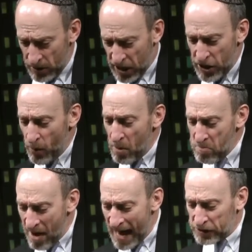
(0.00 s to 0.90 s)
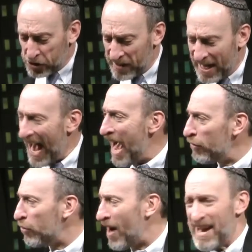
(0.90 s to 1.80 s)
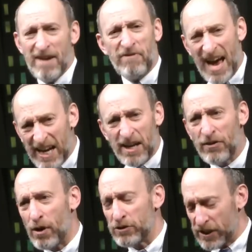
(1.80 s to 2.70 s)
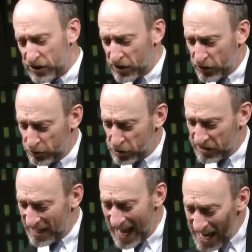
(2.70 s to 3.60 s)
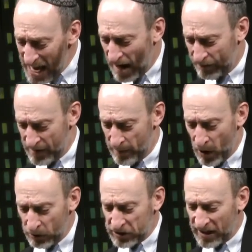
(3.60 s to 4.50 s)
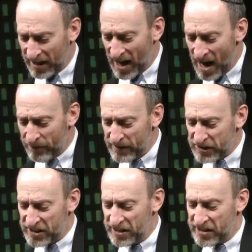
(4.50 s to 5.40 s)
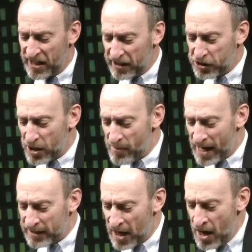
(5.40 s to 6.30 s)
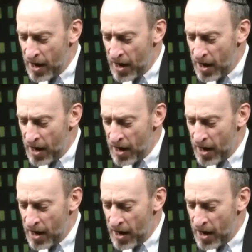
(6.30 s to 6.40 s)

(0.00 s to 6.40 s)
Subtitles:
Can you imagine the outcry if any of those institutions, any of them, hosted a conference to delegitimize,